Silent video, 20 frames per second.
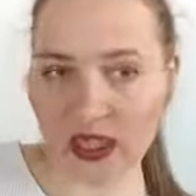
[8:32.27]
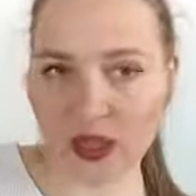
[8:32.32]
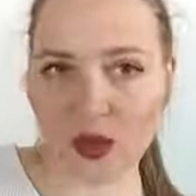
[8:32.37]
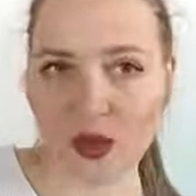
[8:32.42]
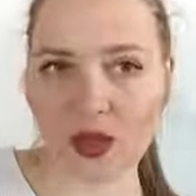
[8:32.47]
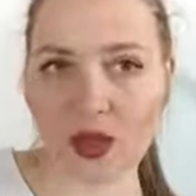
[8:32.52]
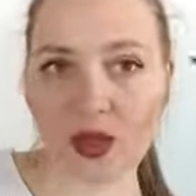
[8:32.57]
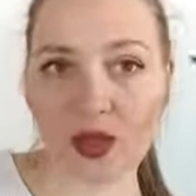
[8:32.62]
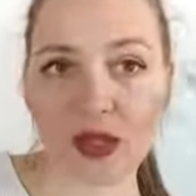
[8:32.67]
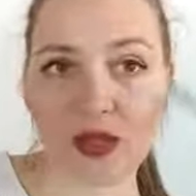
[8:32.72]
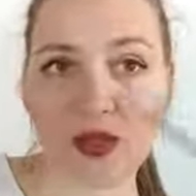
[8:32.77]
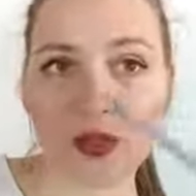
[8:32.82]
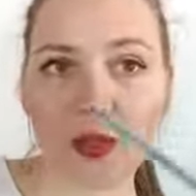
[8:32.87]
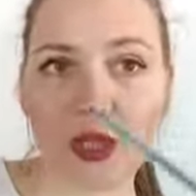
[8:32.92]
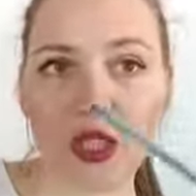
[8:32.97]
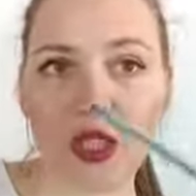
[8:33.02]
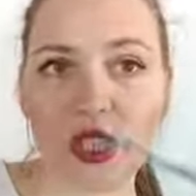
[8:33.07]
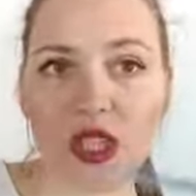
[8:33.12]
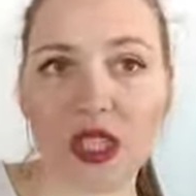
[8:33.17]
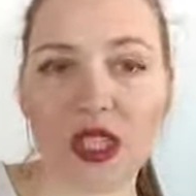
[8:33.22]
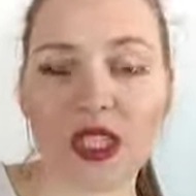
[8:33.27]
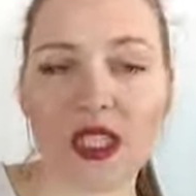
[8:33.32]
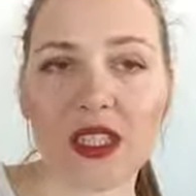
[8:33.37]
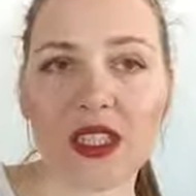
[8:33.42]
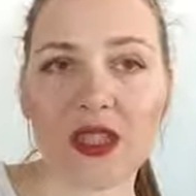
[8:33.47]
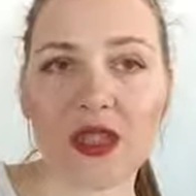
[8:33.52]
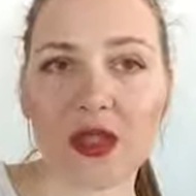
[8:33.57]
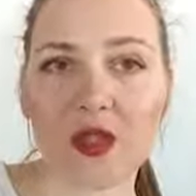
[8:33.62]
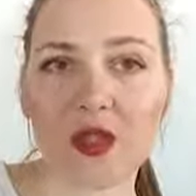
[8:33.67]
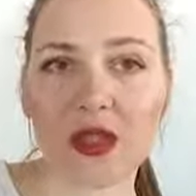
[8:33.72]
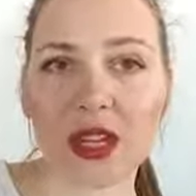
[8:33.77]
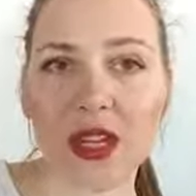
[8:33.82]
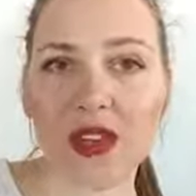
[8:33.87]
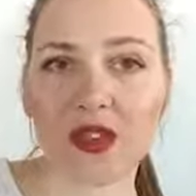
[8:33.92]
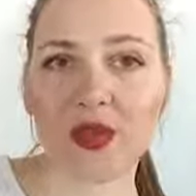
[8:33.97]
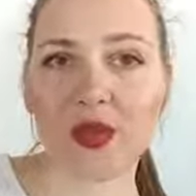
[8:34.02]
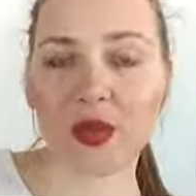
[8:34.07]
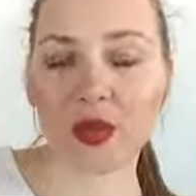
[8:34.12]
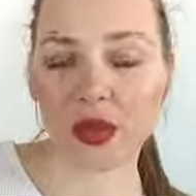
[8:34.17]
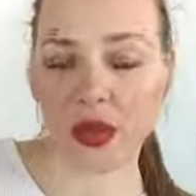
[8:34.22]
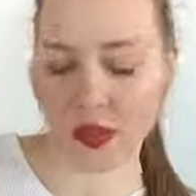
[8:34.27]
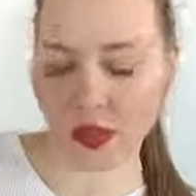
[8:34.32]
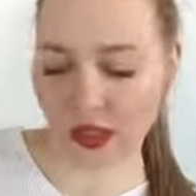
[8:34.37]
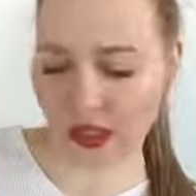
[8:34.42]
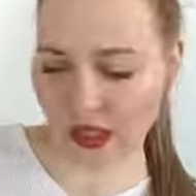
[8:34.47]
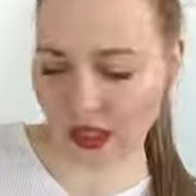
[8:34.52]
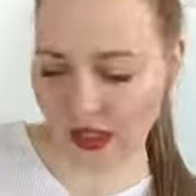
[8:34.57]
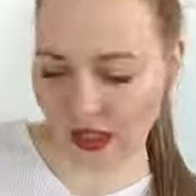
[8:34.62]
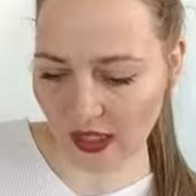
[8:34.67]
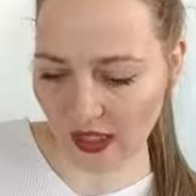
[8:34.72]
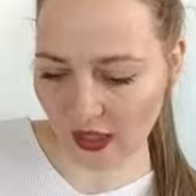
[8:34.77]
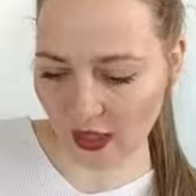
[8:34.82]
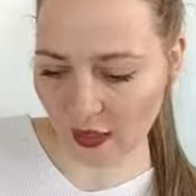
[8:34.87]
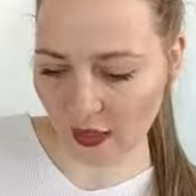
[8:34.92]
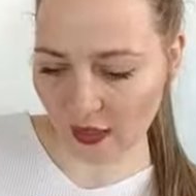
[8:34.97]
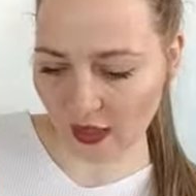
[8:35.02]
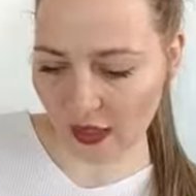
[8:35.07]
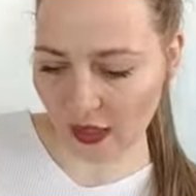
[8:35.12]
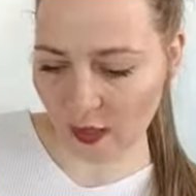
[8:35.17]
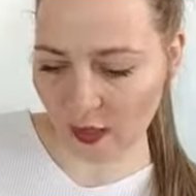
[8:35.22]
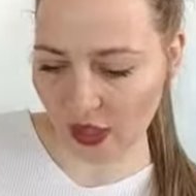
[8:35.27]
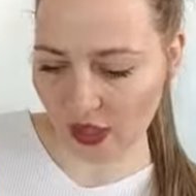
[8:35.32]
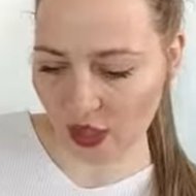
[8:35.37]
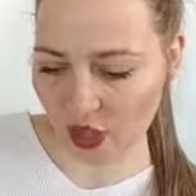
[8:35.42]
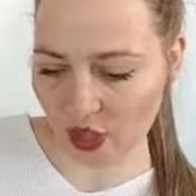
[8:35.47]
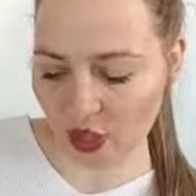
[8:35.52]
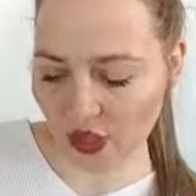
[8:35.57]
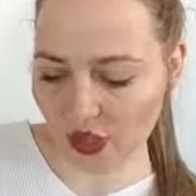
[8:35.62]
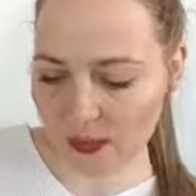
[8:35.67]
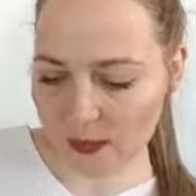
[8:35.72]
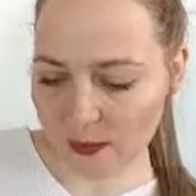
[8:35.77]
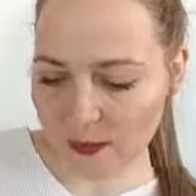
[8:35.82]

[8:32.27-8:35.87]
They also give me shades to drive with. Okay, thank you very much.